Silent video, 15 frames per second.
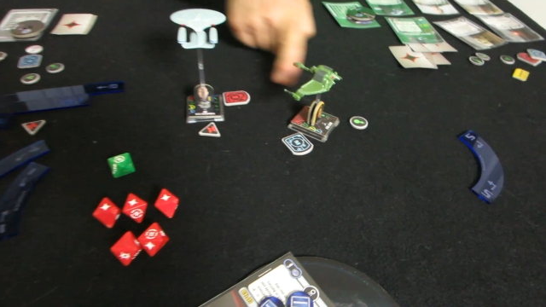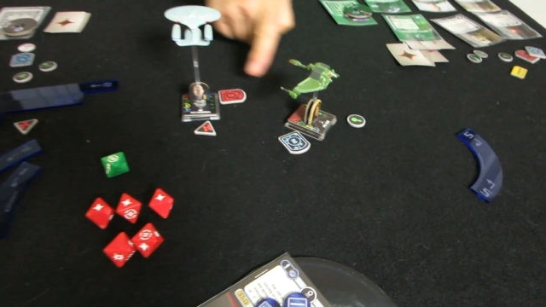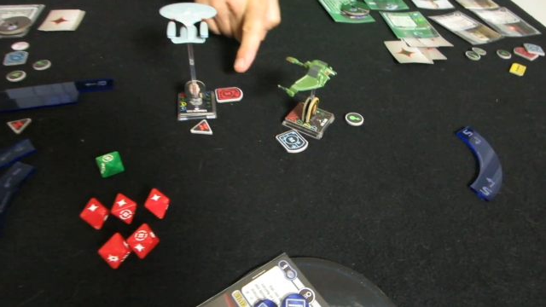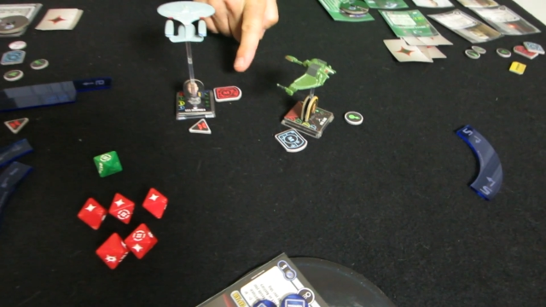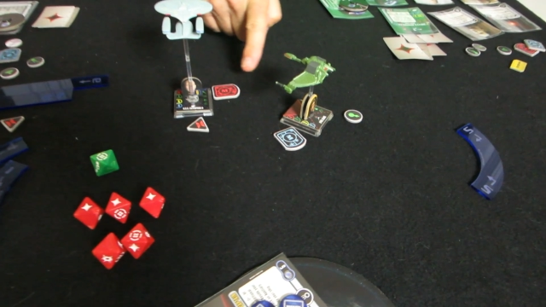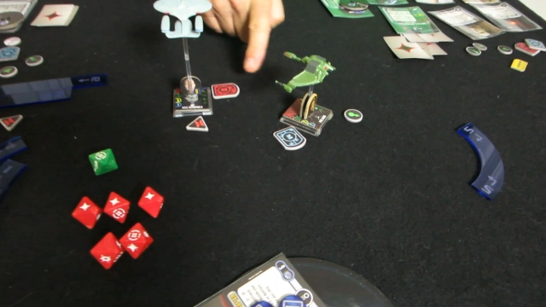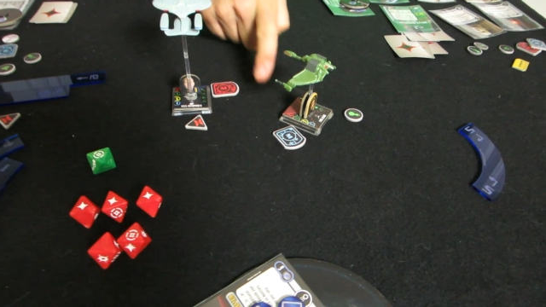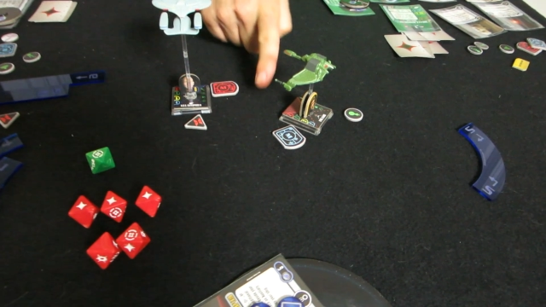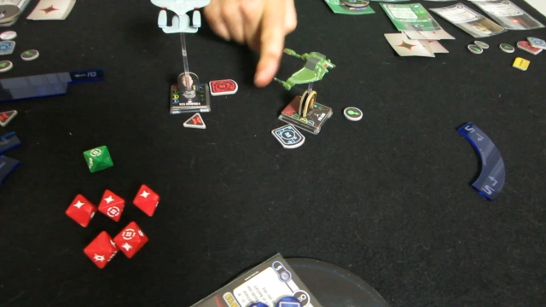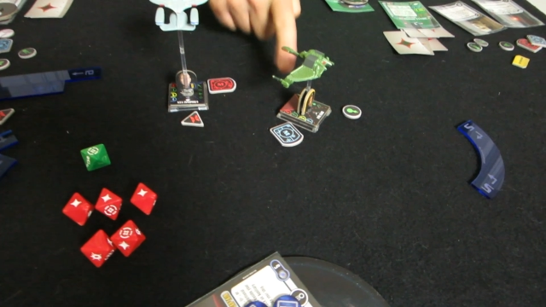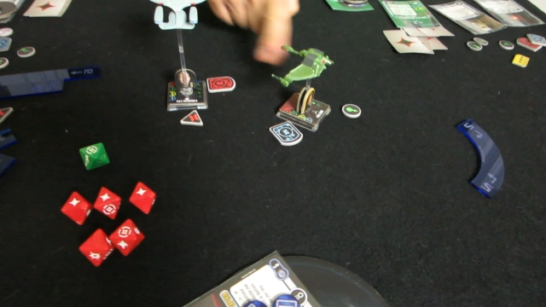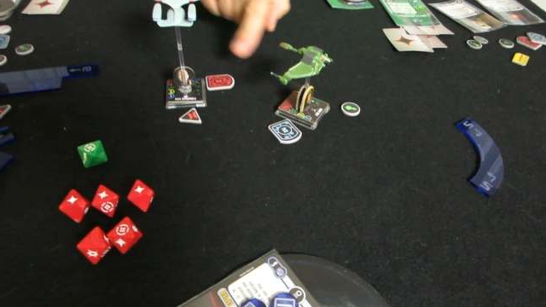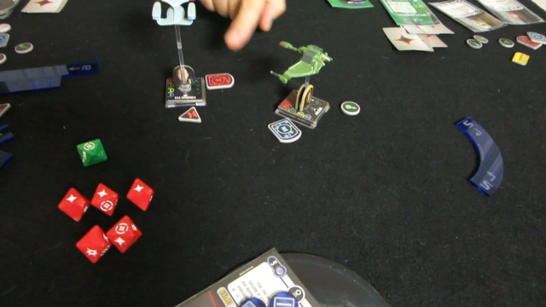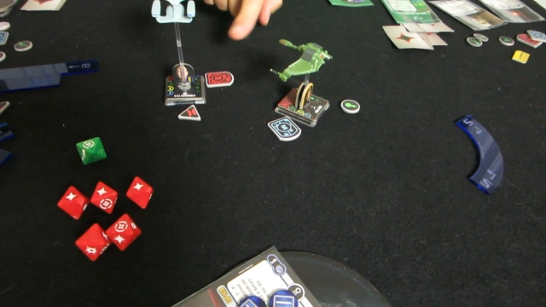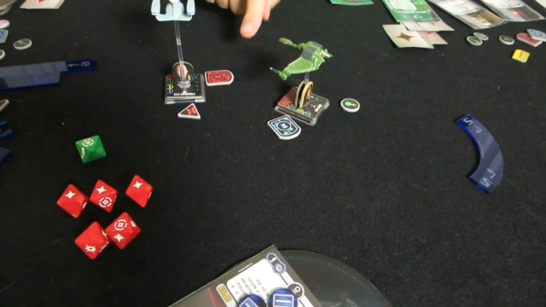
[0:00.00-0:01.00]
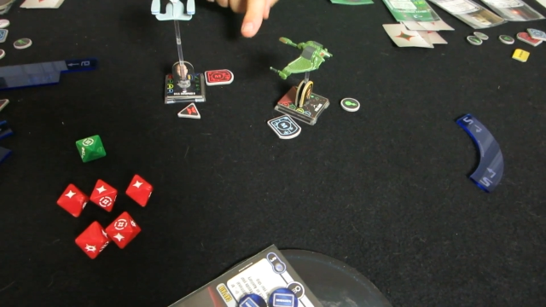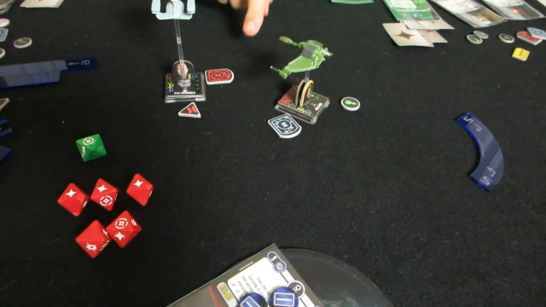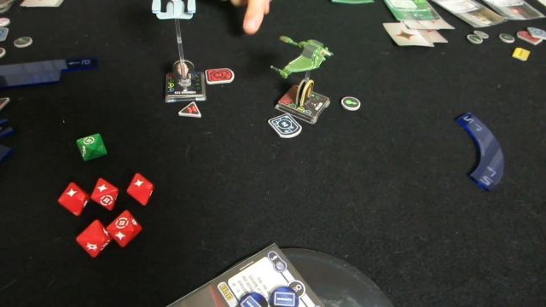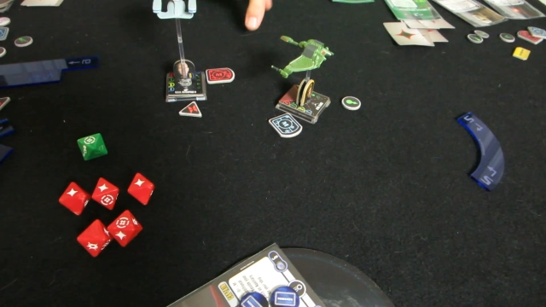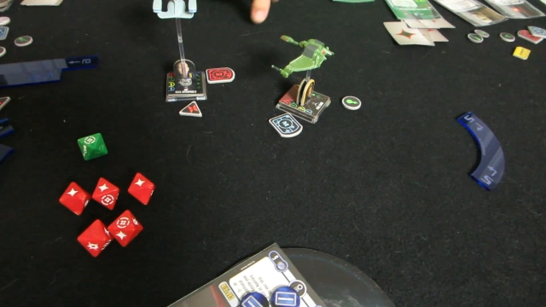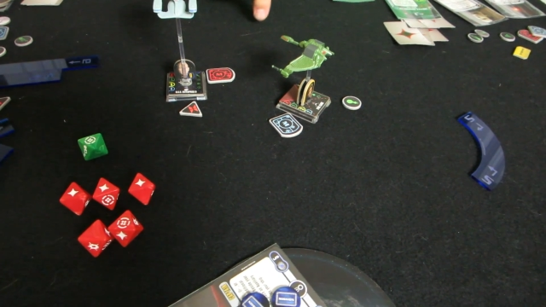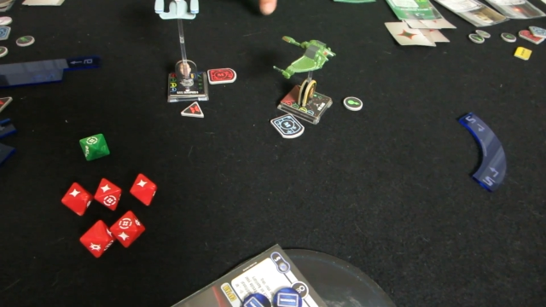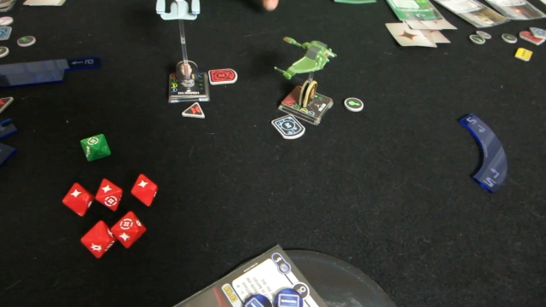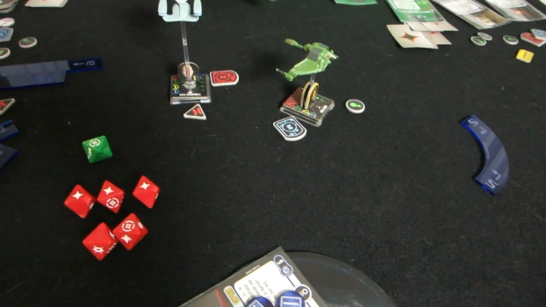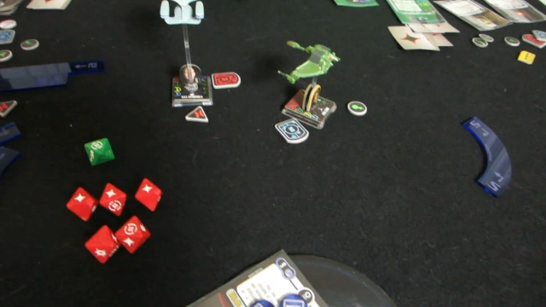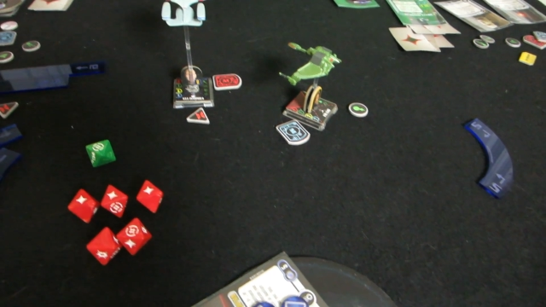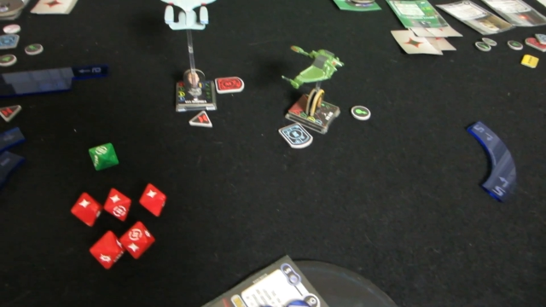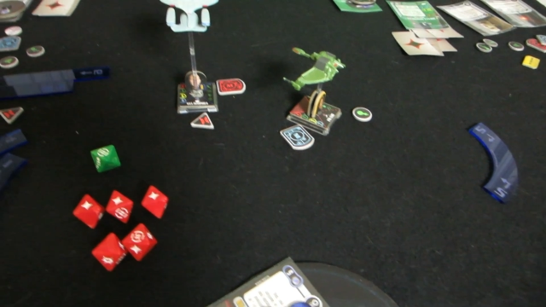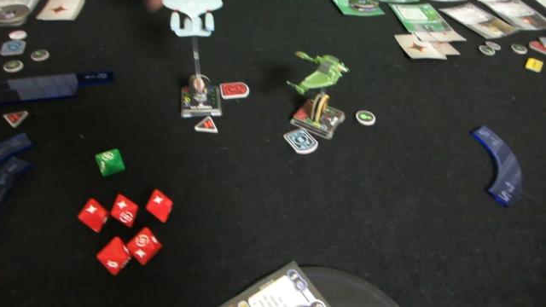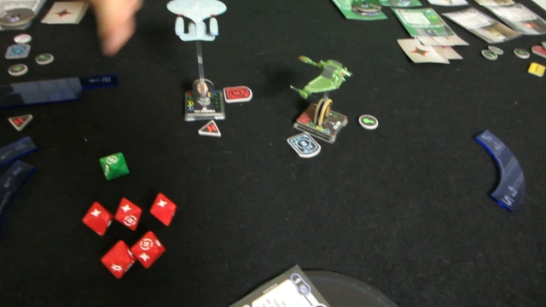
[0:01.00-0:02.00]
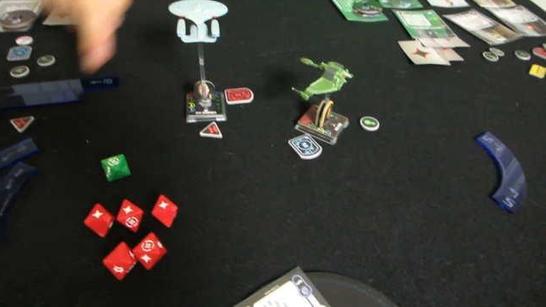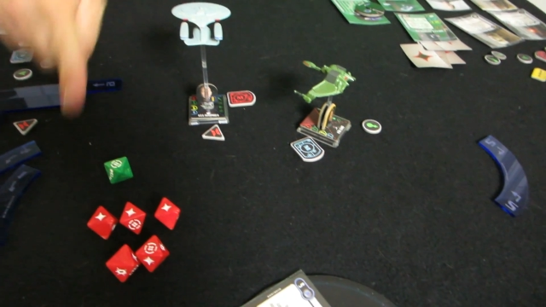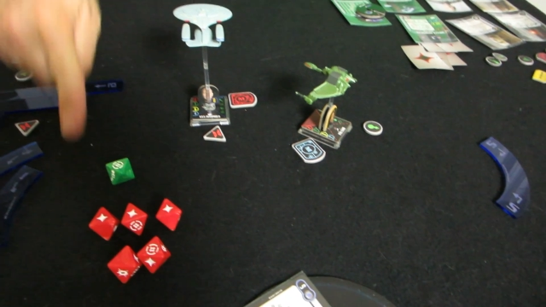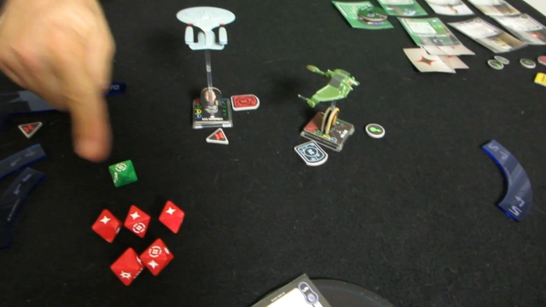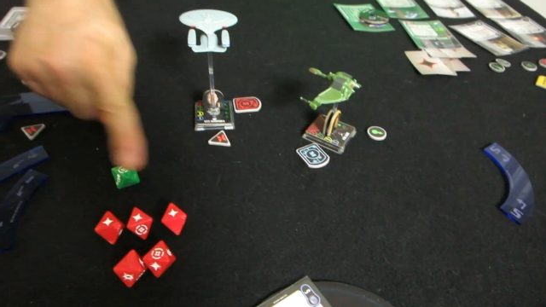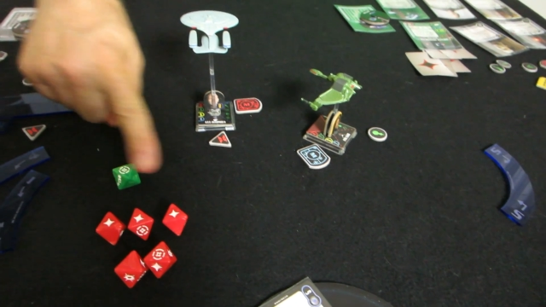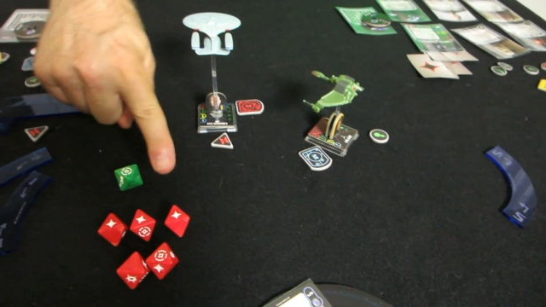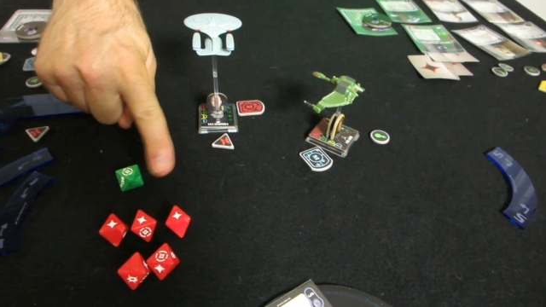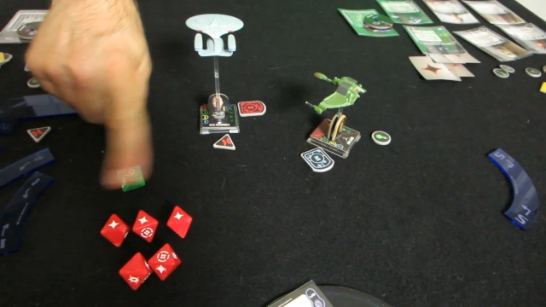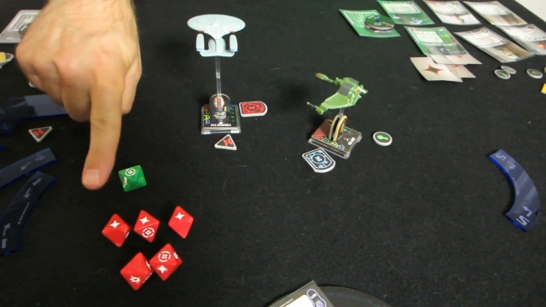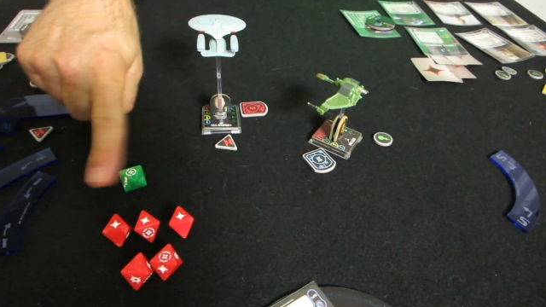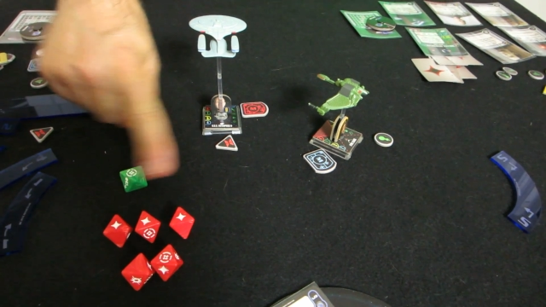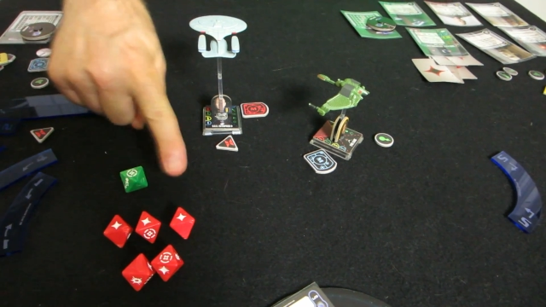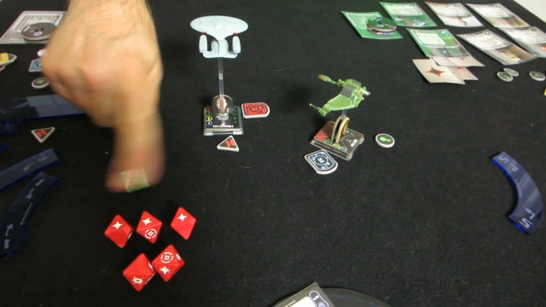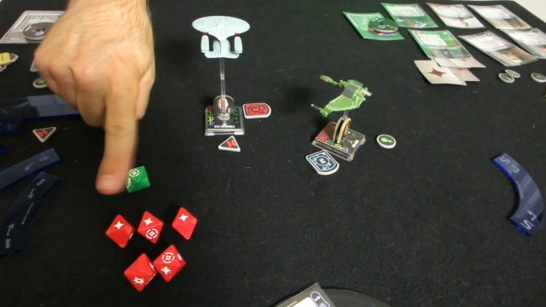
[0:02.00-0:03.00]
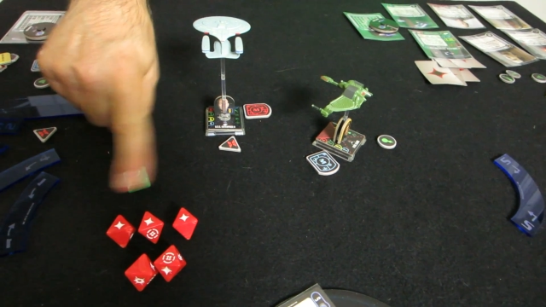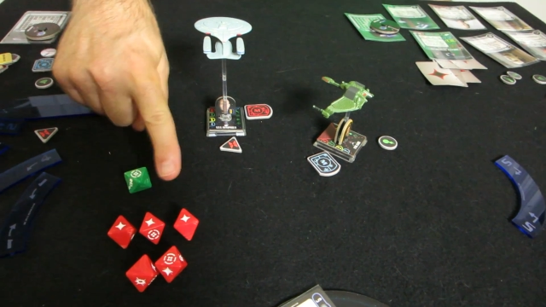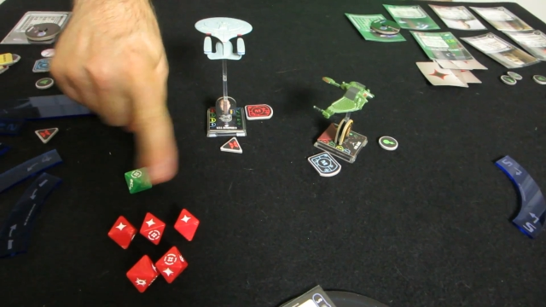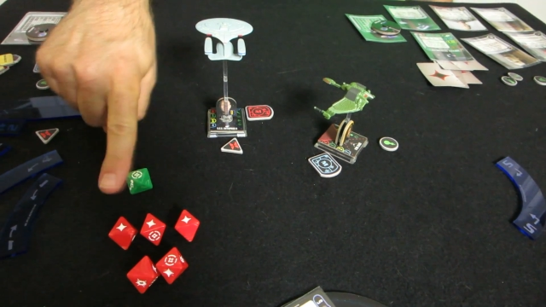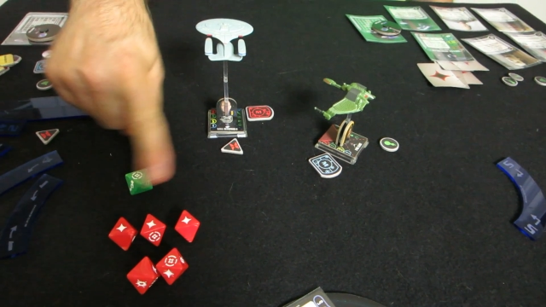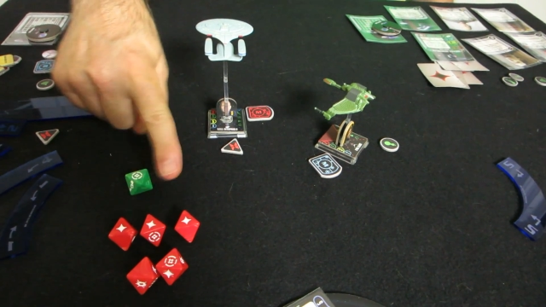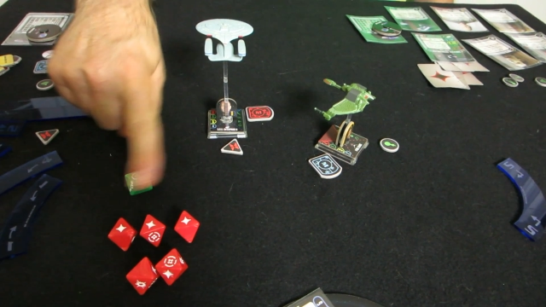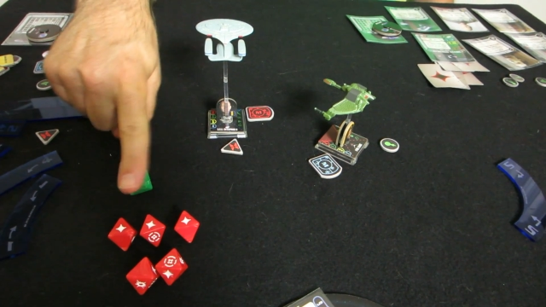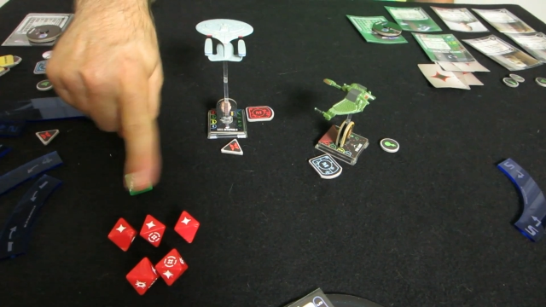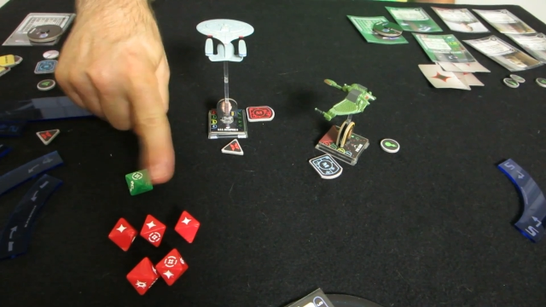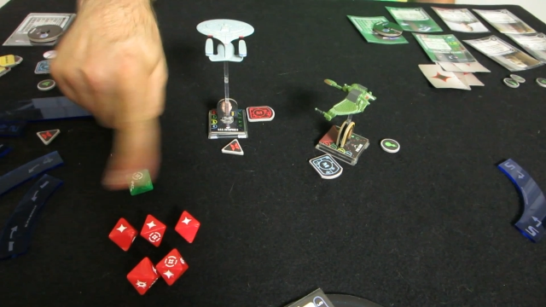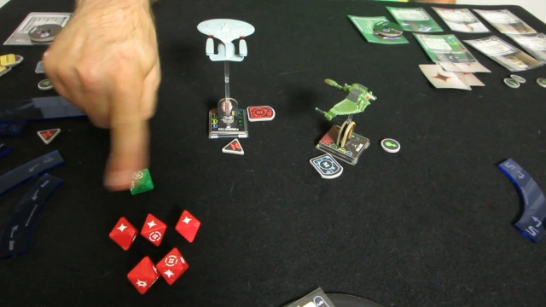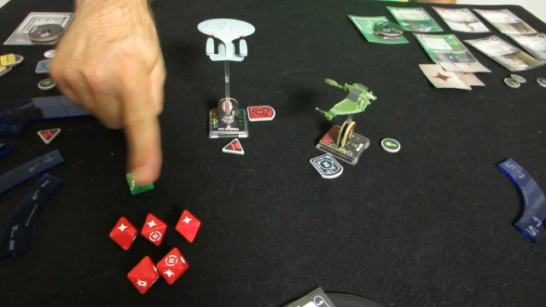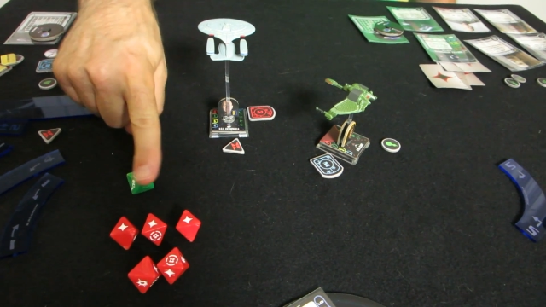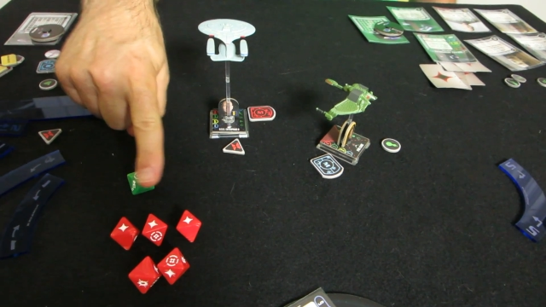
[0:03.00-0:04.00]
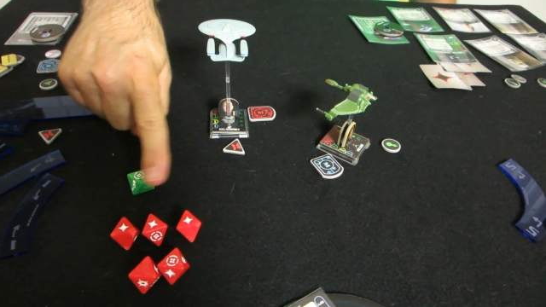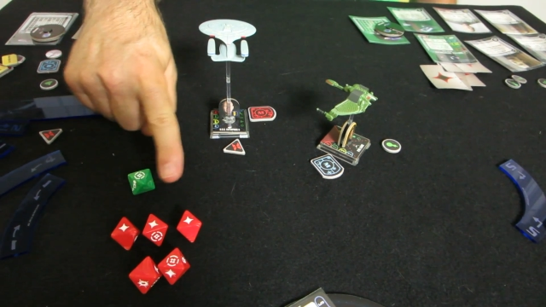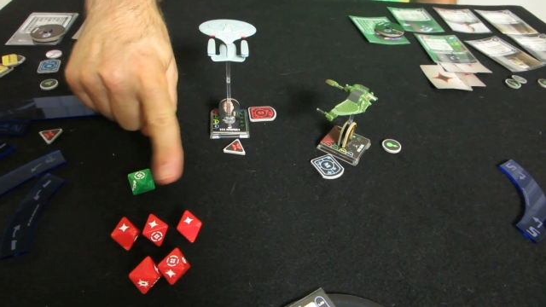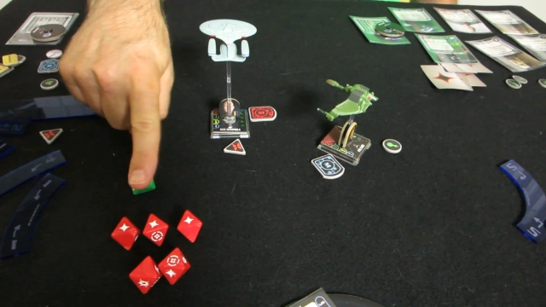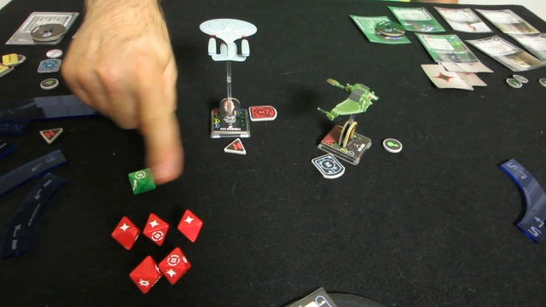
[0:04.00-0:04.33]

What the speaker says: [unreadable: no face in view]